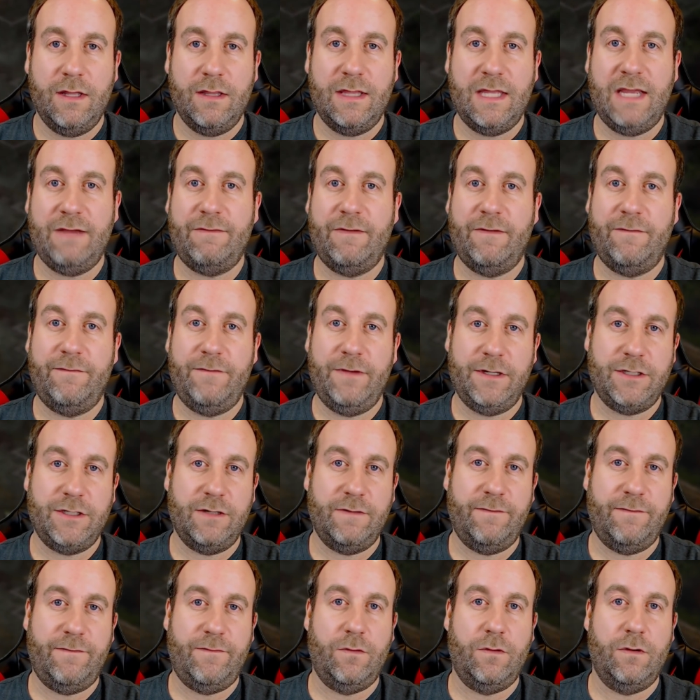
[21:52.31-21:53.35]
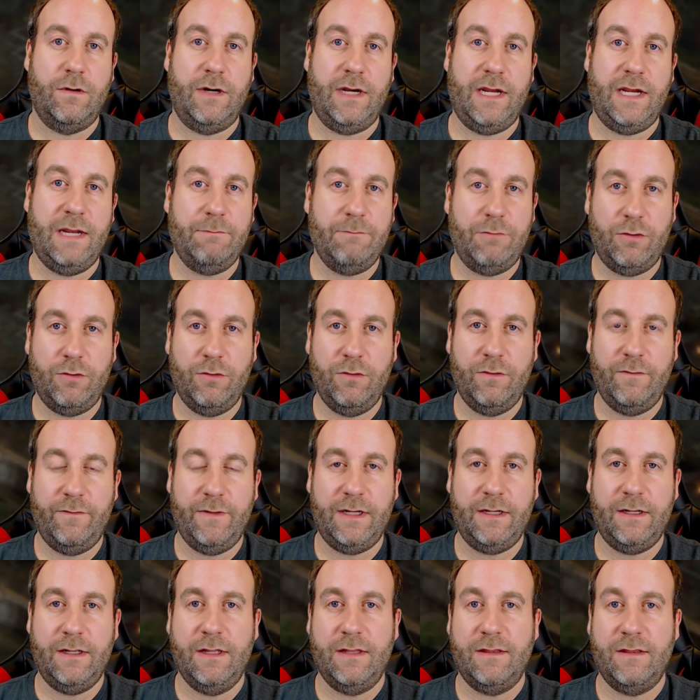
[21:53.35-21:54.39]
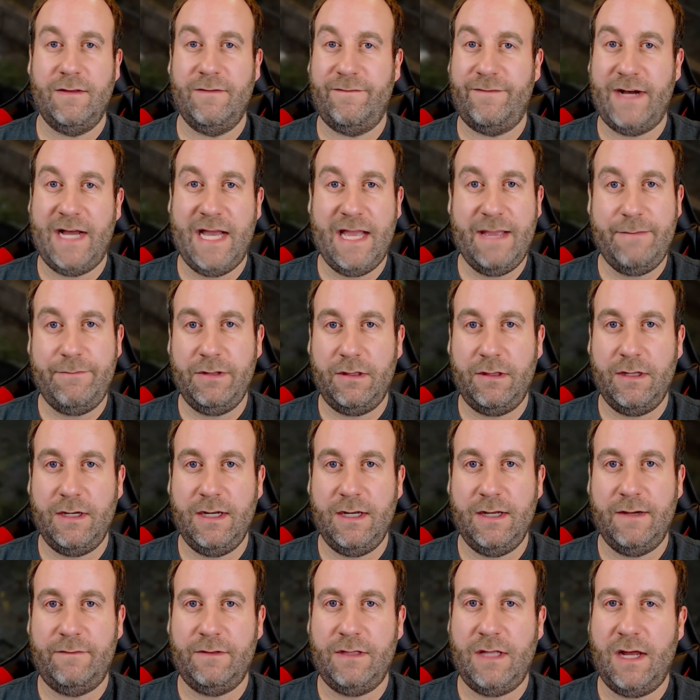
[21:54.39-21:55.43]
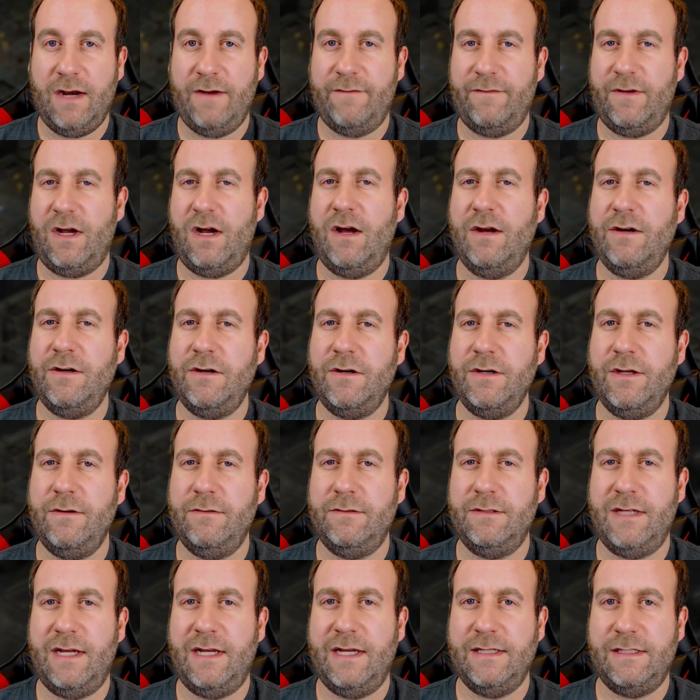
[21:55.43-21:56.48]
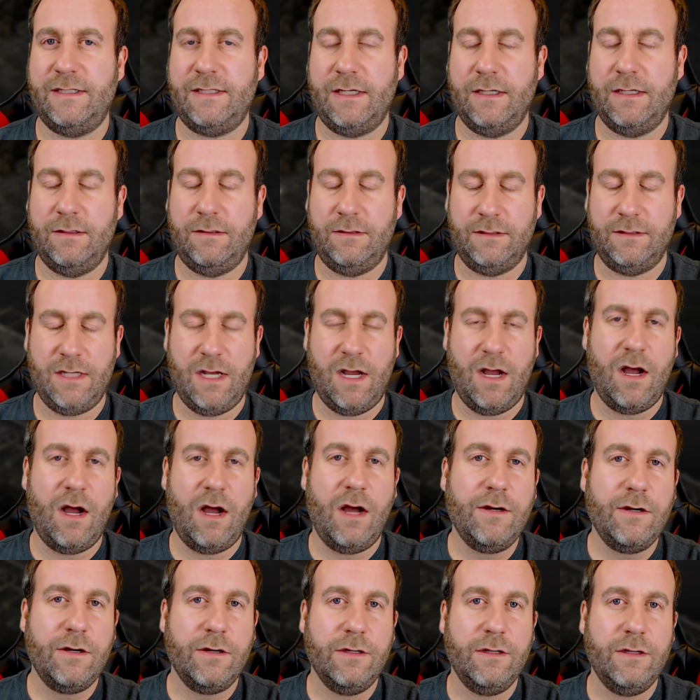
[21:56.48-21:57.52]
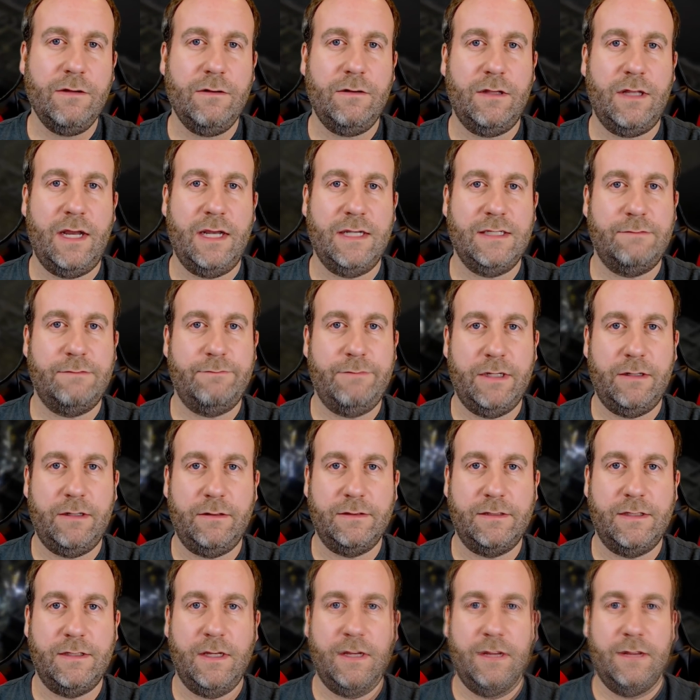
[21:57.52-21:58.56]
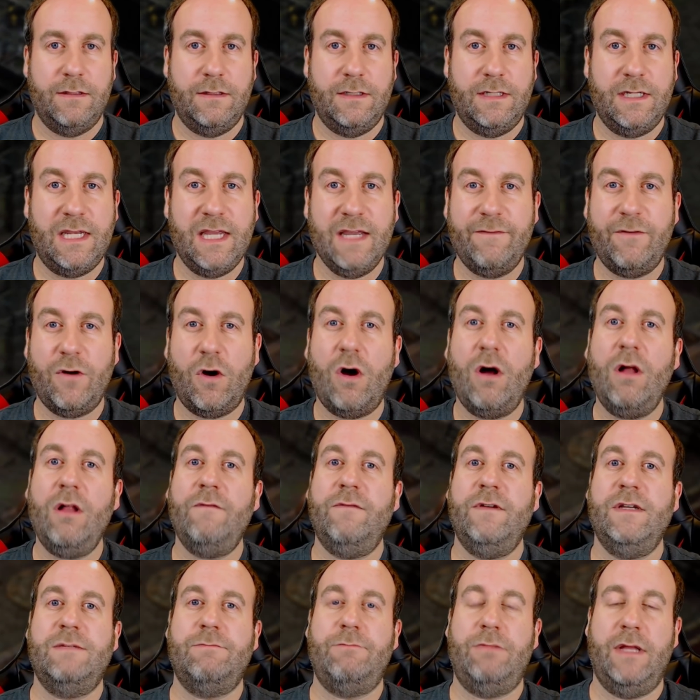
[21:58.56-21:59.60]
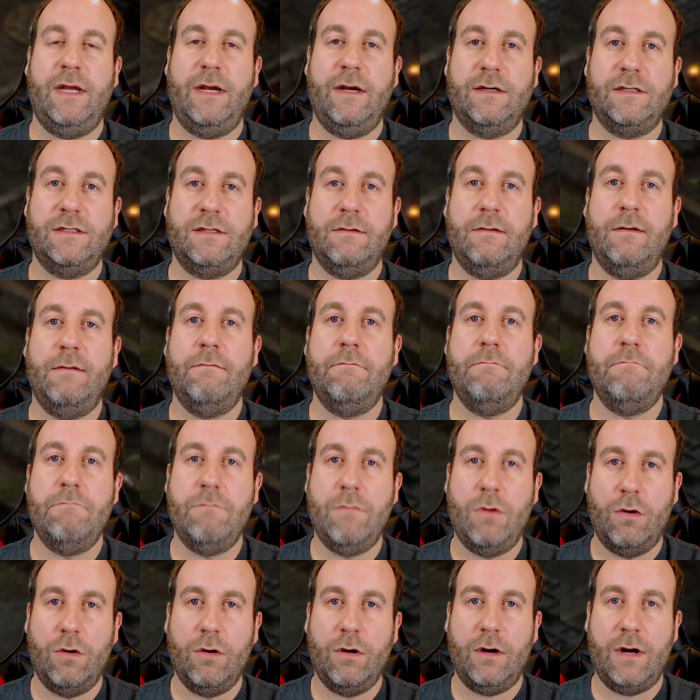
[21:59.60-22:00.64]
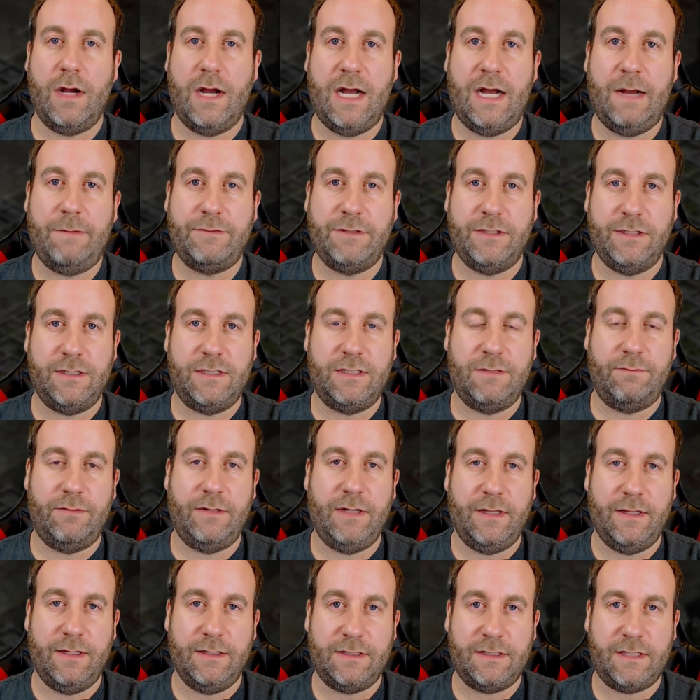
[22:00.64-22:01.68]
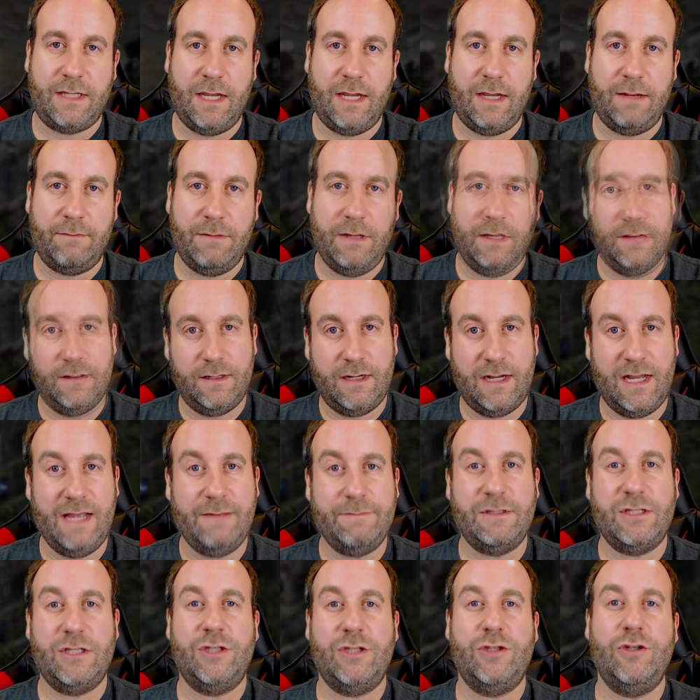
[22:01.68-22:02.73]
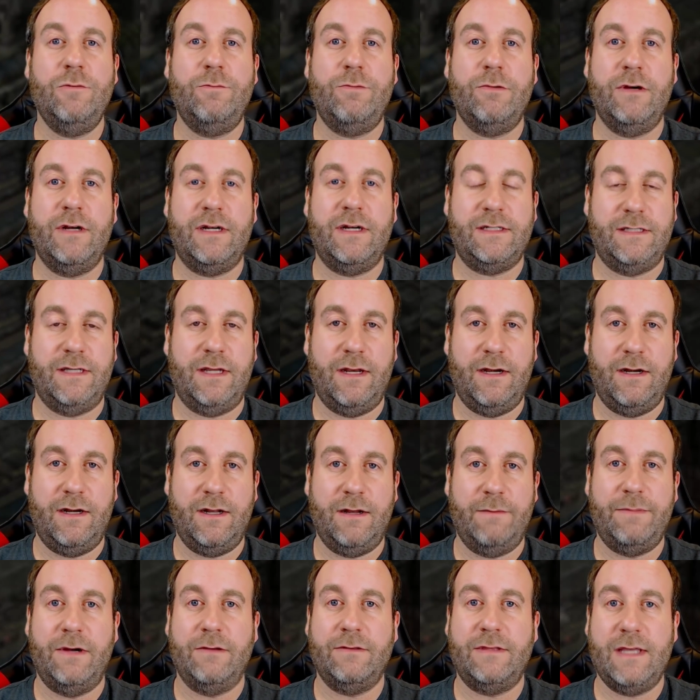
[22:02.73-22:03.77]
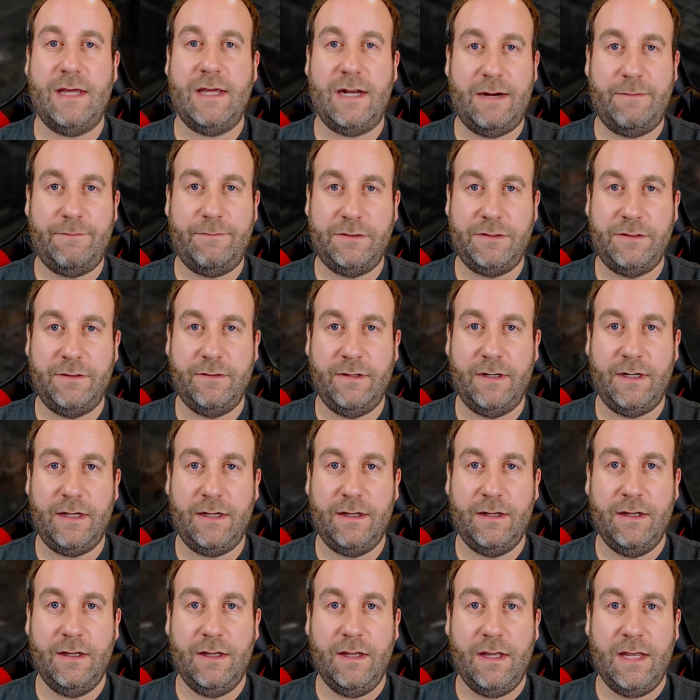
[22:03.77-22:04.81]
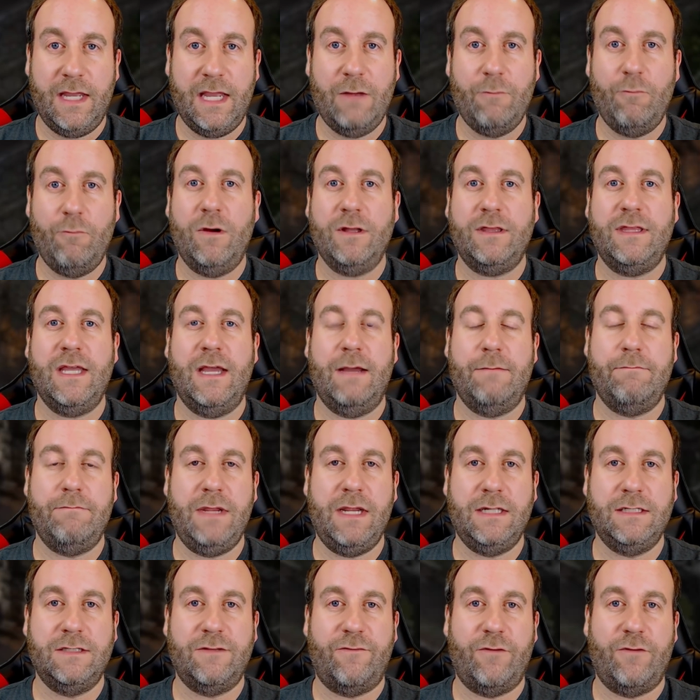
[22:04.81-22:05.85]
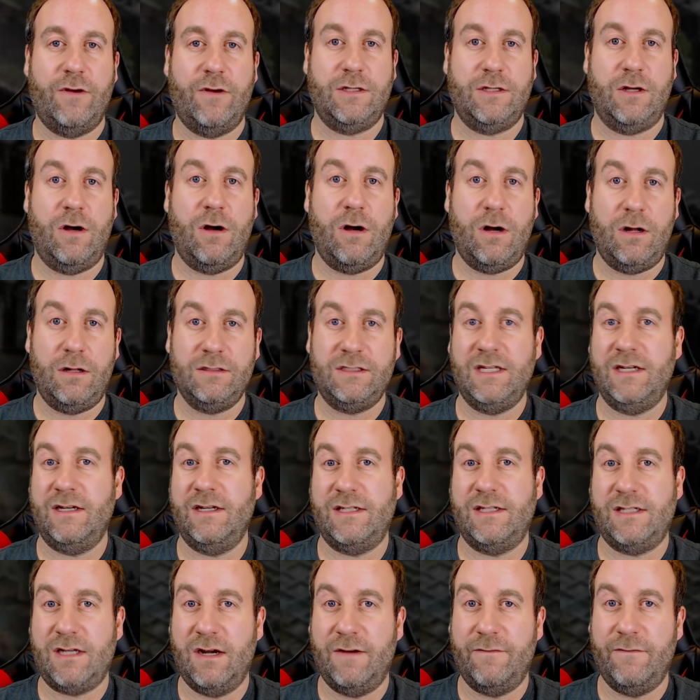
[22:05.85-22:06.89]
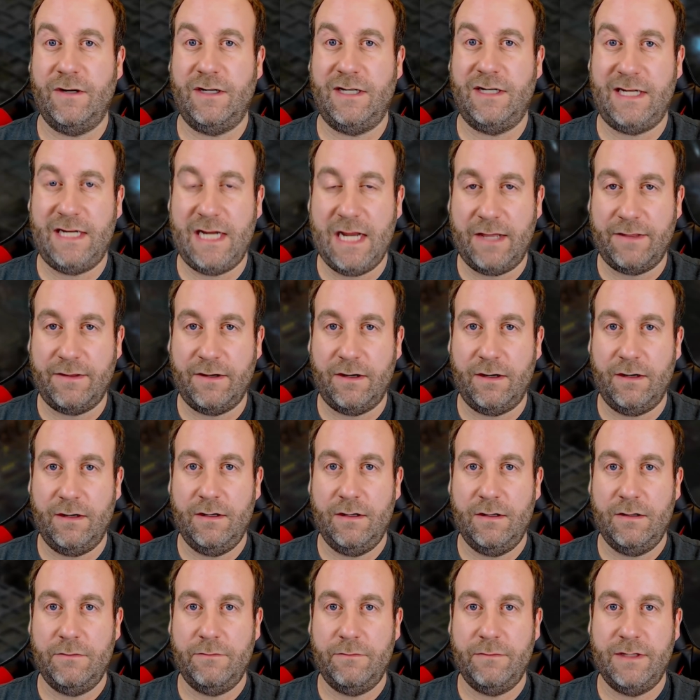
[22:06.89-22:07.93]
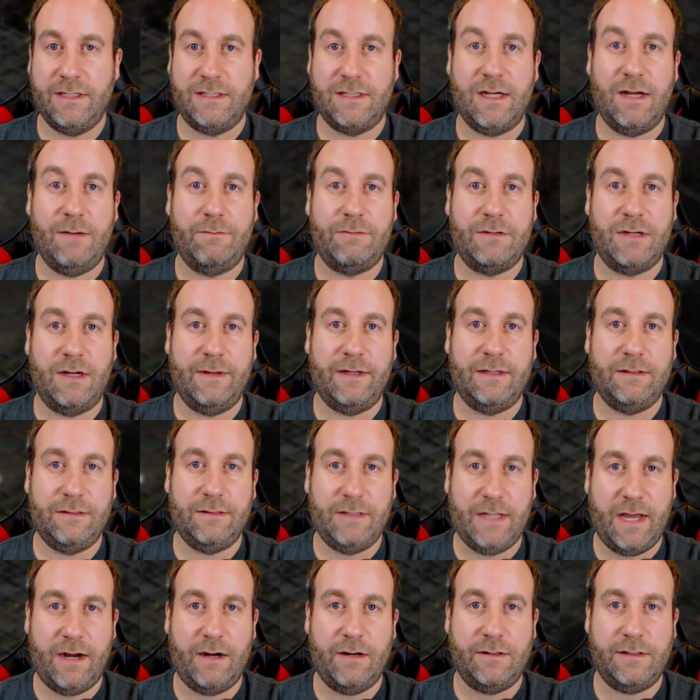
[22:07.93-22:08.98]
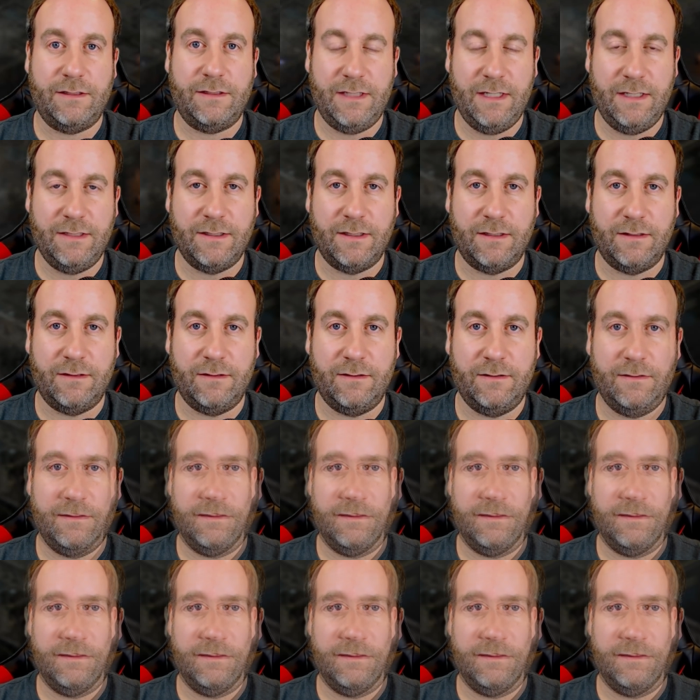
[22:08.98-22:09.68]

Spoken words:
They have a vision for improving the viability of a lot of underutilized skills, underutilized builds, to give all of us players more options to play this game. I am super excited about that opportunity and what that means for all to discover together with this upcoming ladder season.